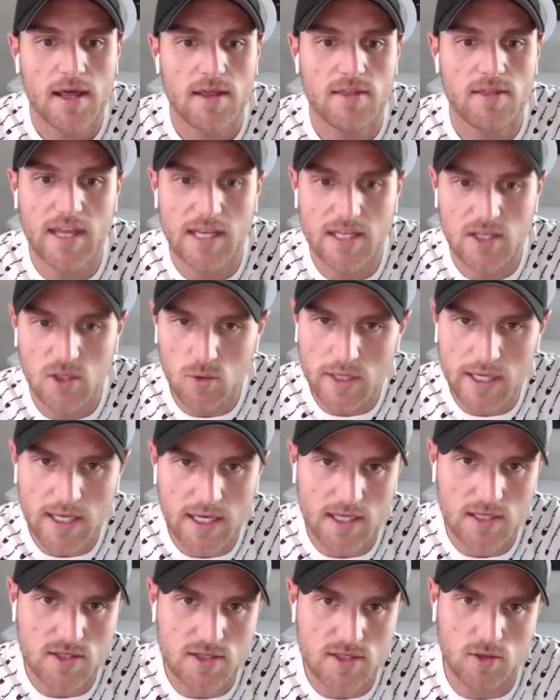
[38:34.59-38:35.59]
Then yeah, you, the
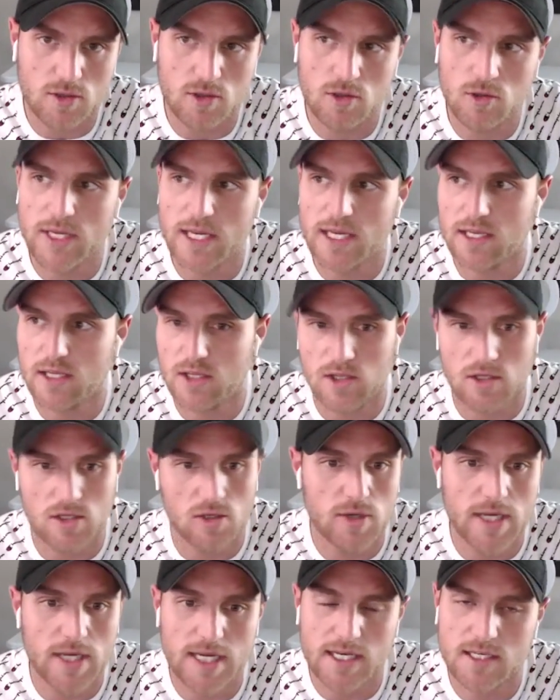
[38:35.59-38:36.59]
world's over.
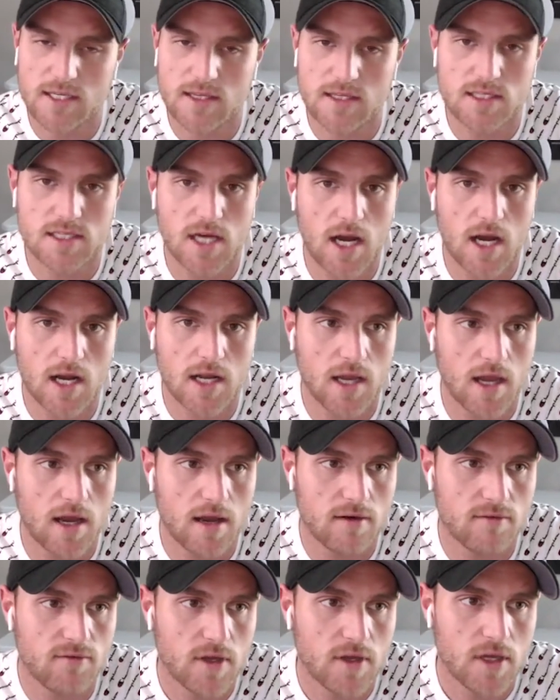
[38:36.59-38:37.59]
You get into the talk
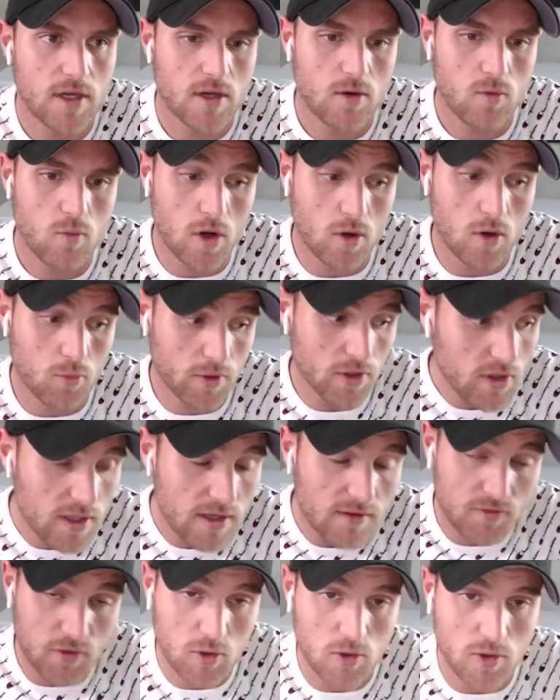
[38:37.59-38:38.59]
of, well, really,
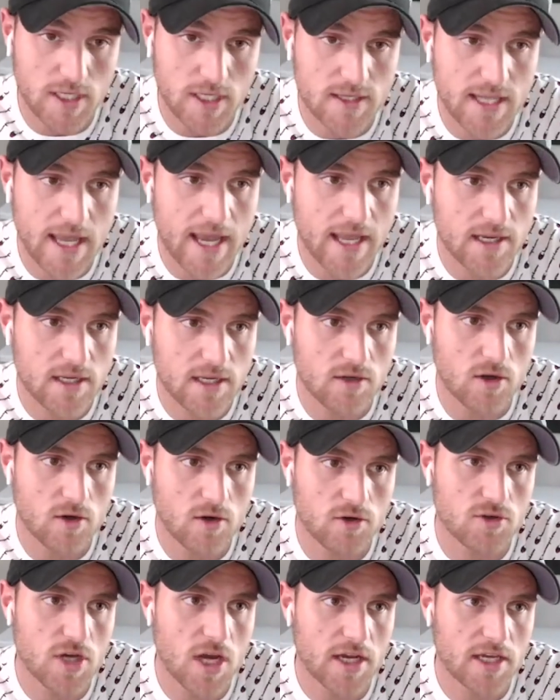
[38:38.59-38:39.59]
if you look at that, you know,
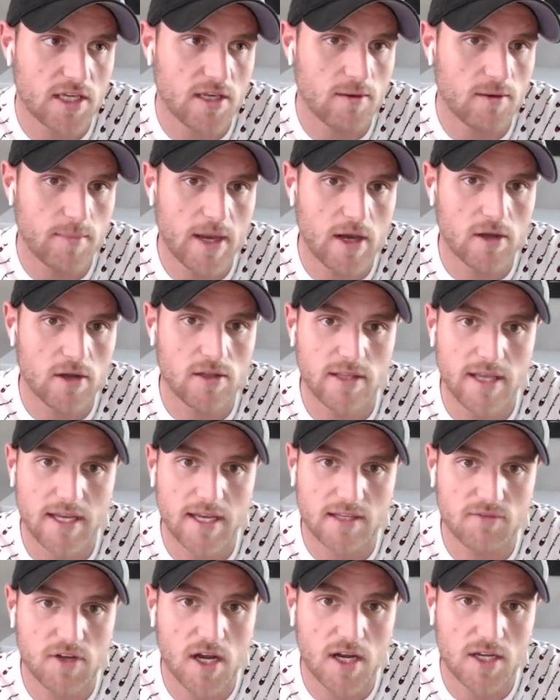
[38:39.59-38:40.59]
you're talking about
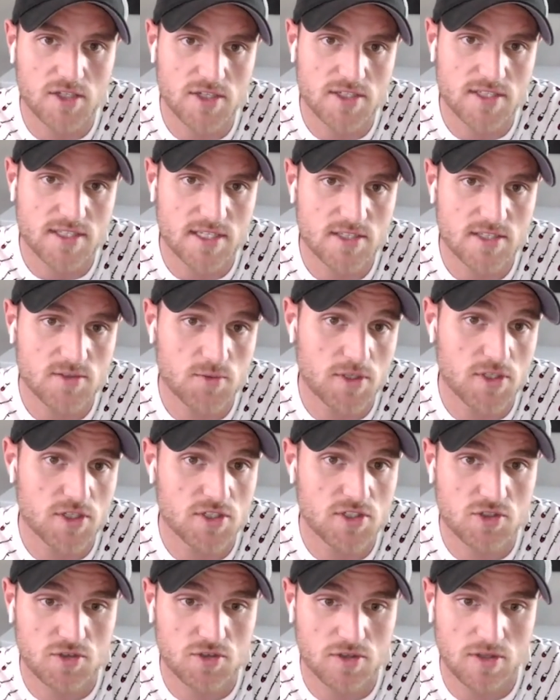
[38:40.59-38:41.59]
collective consciousness, which
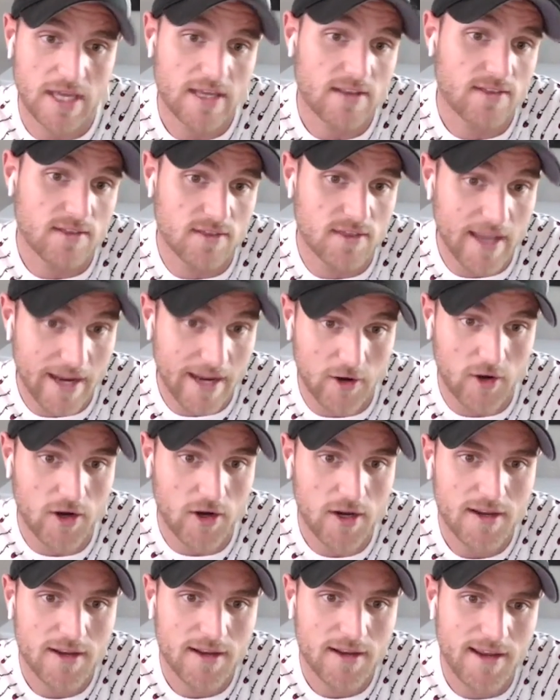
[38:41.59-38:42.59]
is like there.
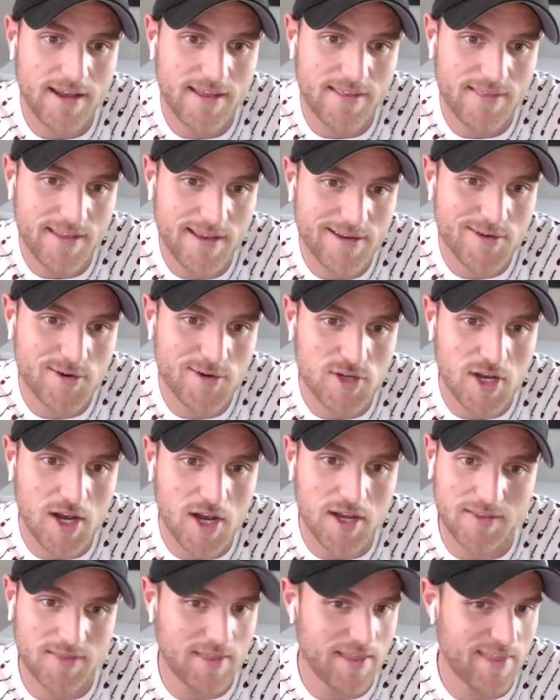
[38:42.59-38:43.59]
And then you're
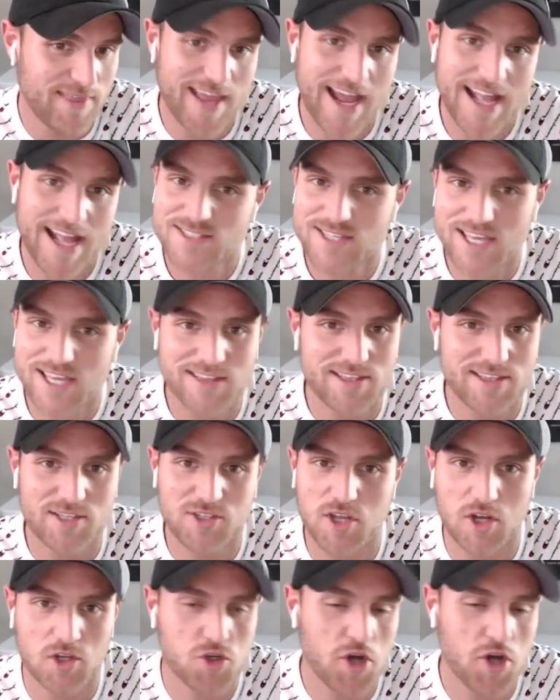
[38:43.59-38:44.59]
talking, that's like the
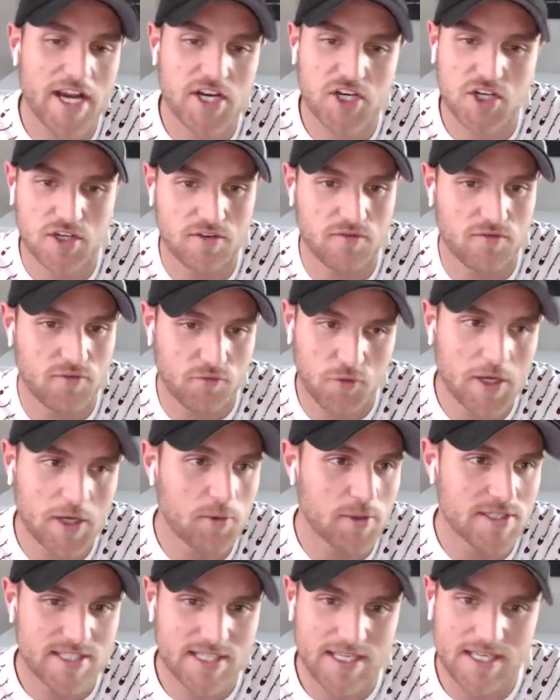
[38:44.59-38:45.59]
attraction of
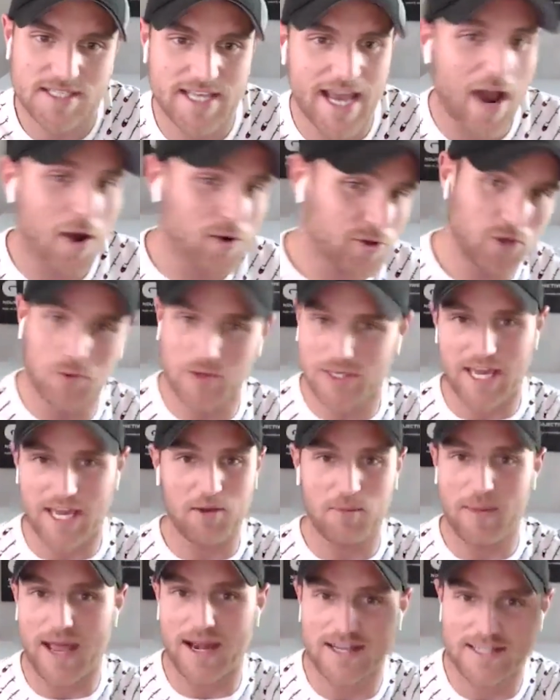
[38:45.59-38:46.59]
frequencies, how you and
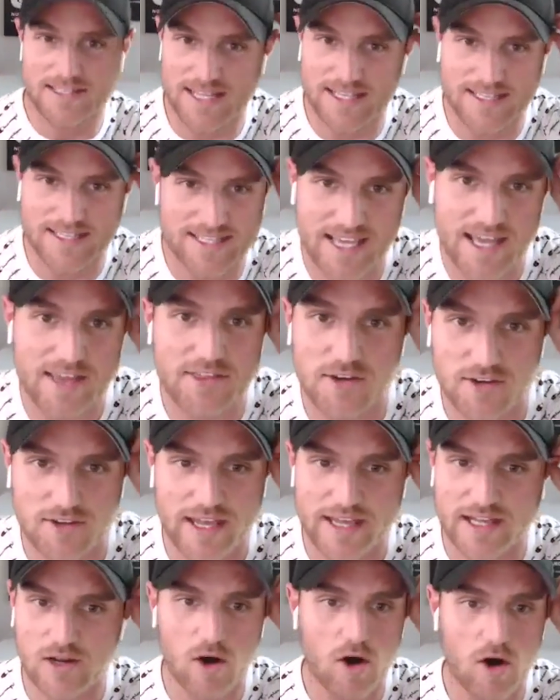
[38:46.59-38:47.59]
Caleb Maddix got together,
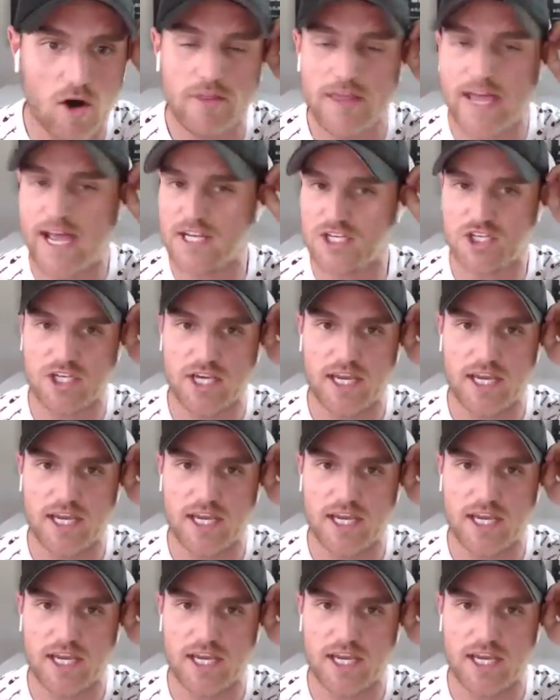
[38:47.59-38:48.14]
like all that shit.